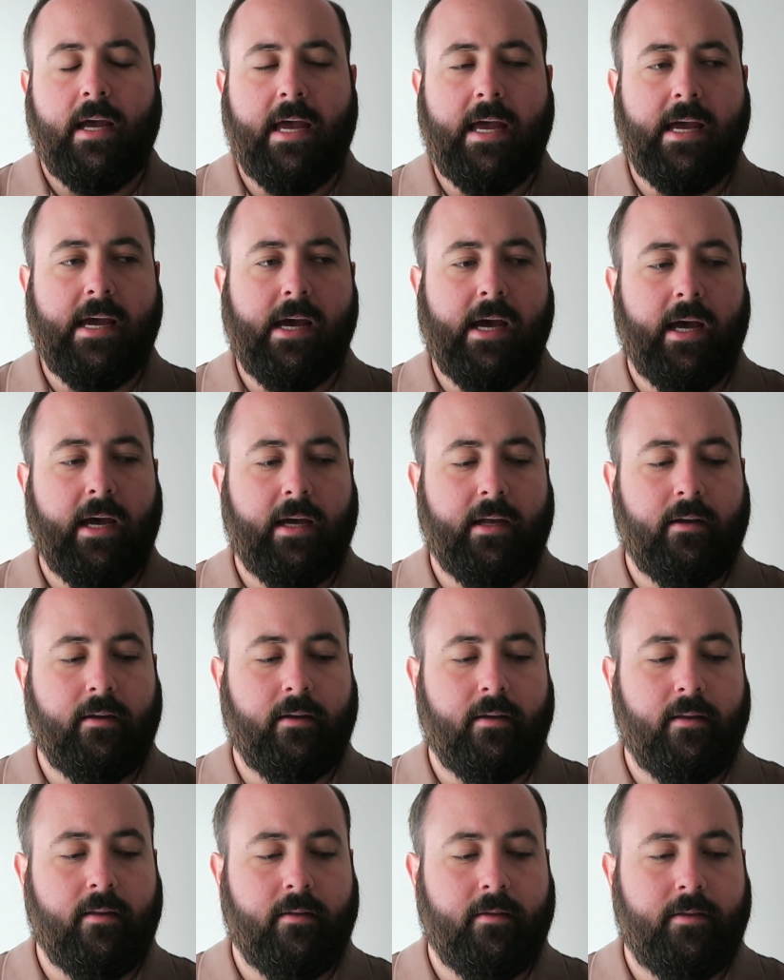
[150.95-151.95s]

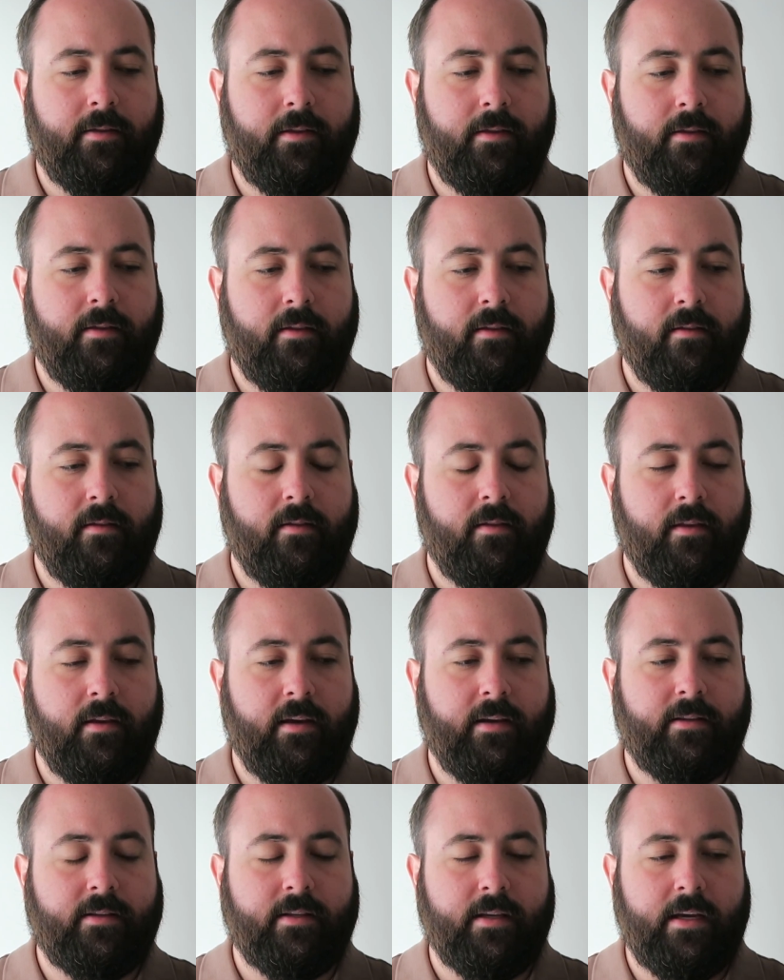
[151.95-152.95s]
And
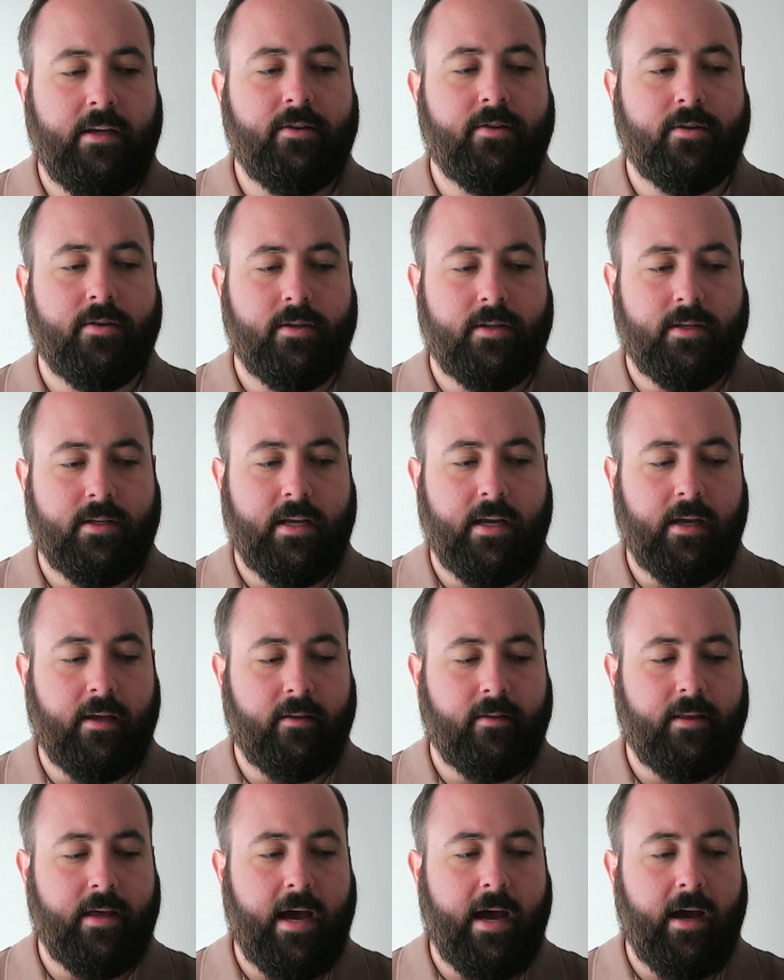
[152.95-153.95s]
it's
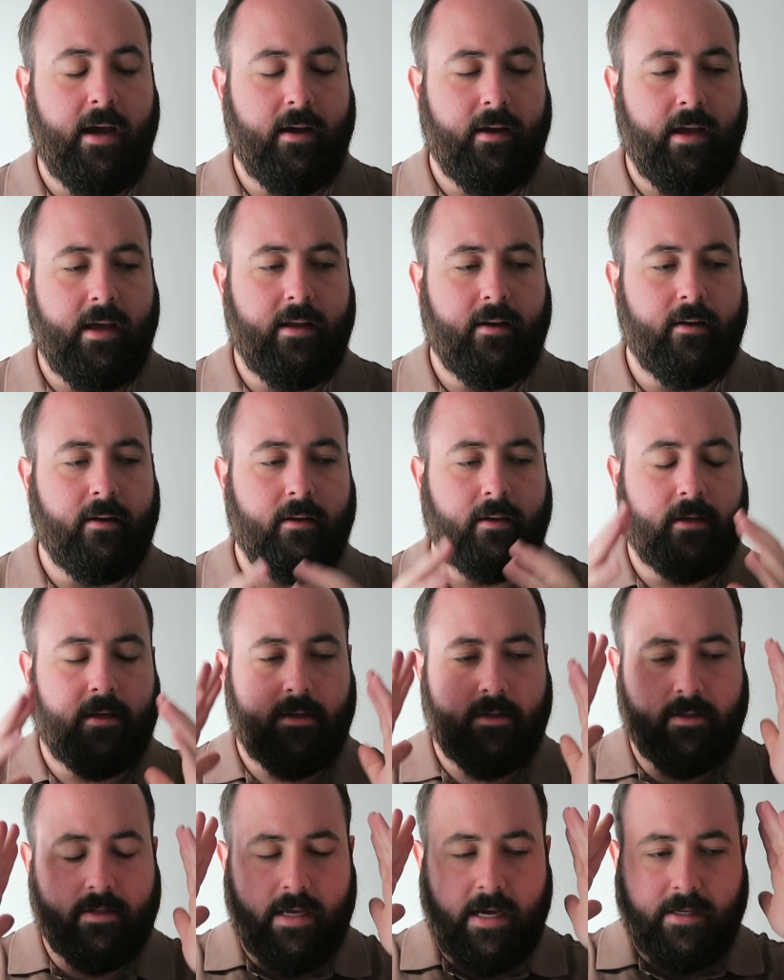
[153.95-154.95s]
interesting that, and
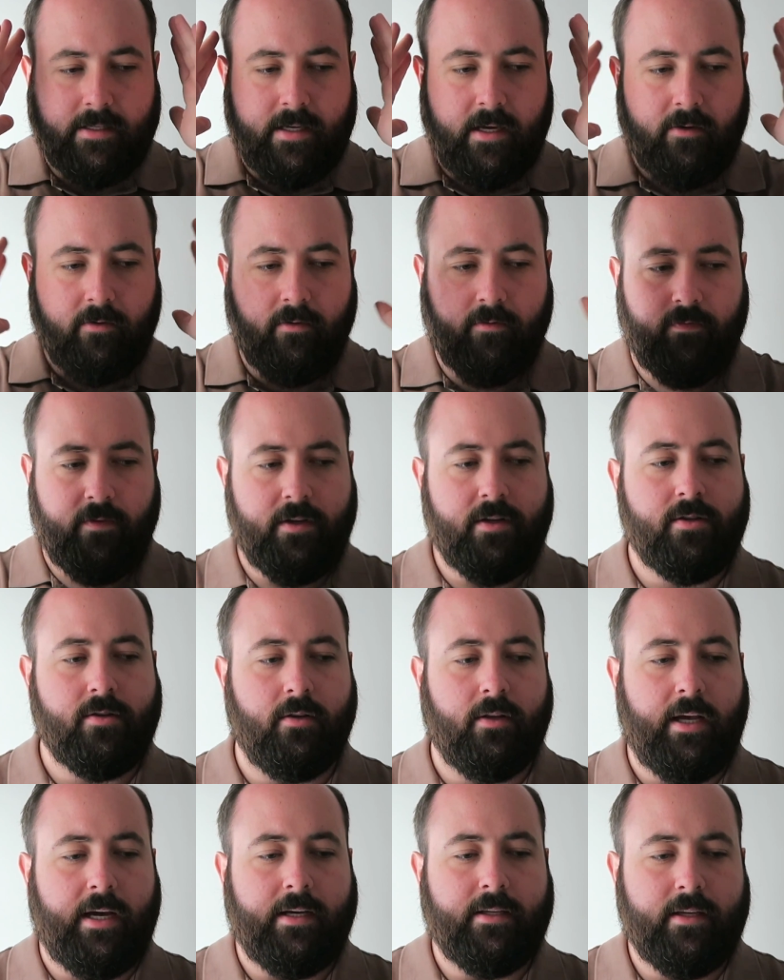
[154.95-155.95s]
because as I would
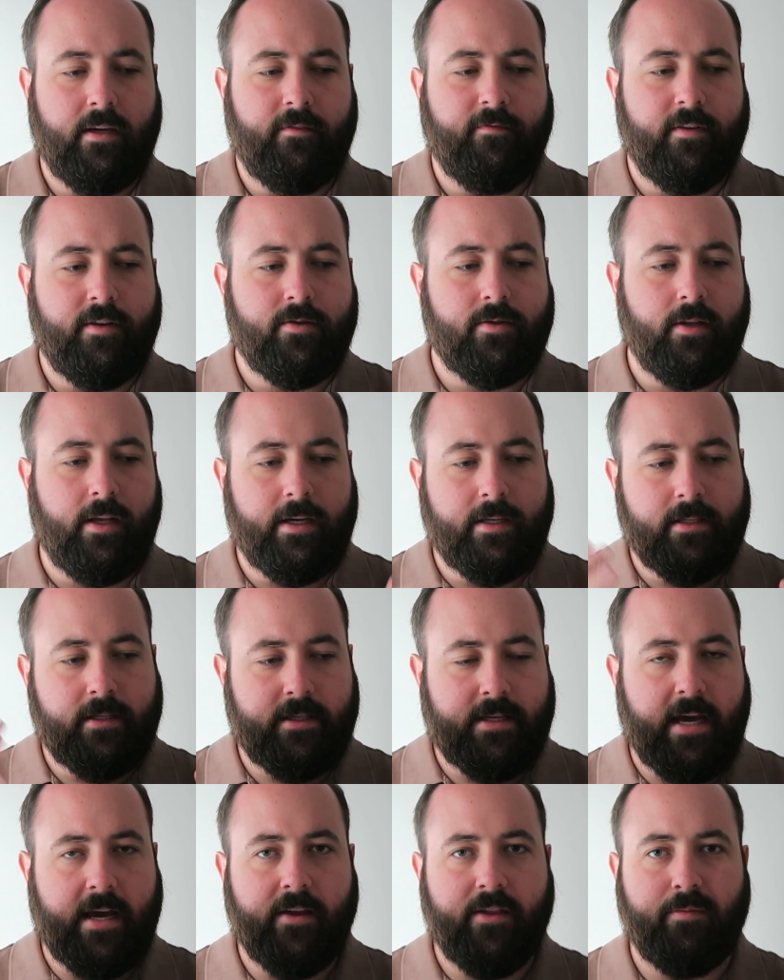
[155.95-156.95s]
visualize, I'd visualize
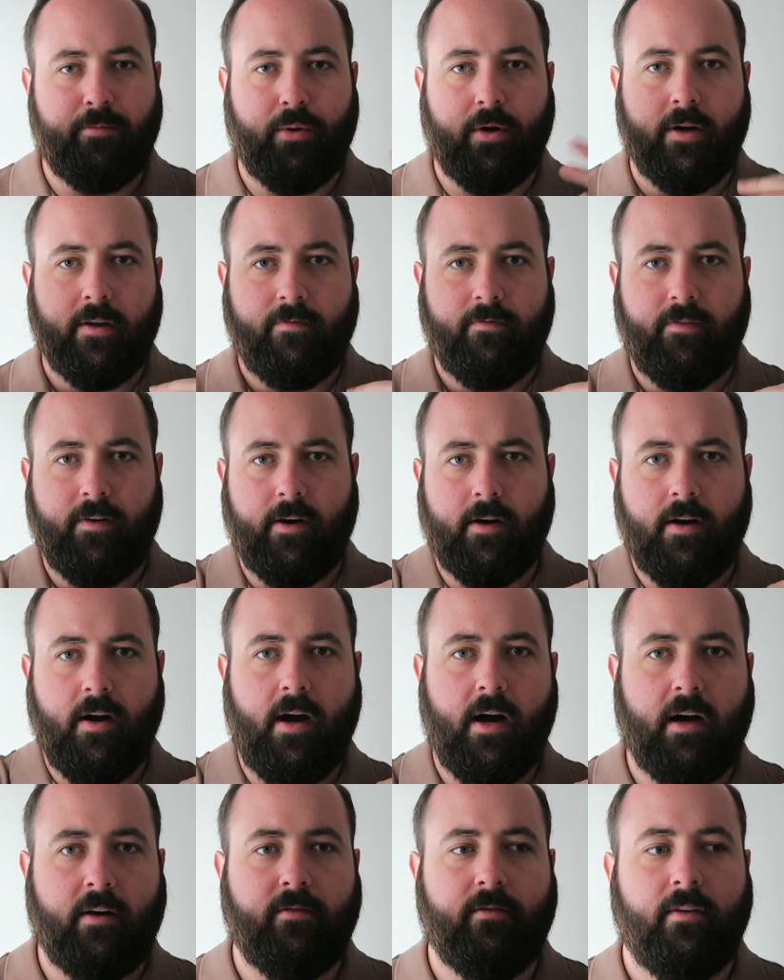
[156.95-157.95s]
death pretty far
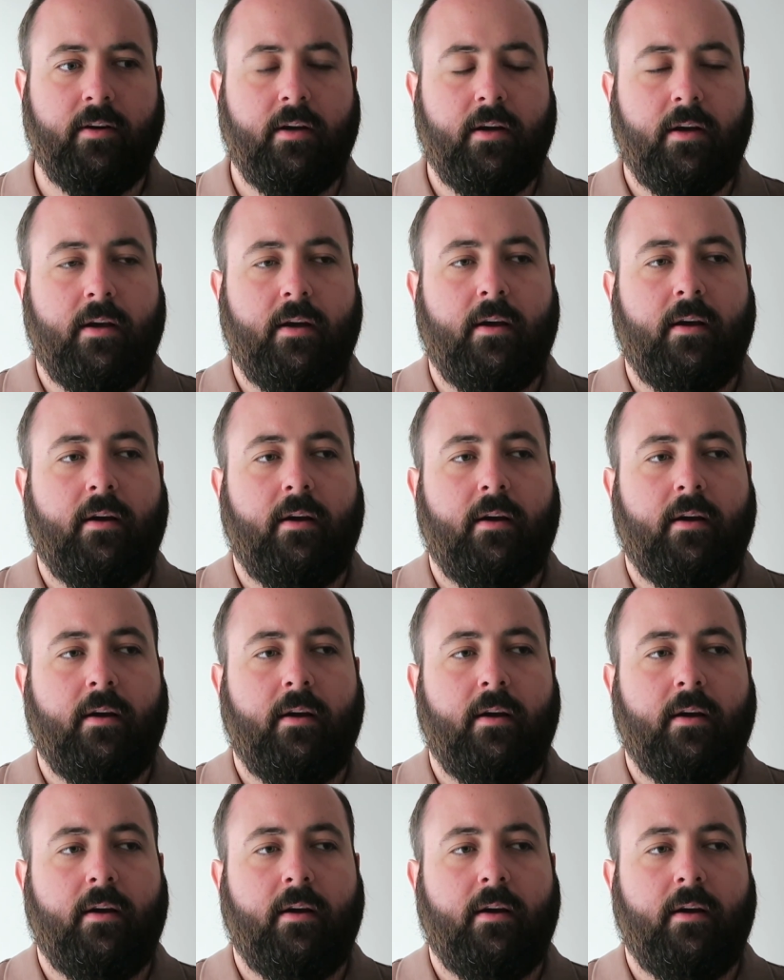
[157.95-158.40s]
off.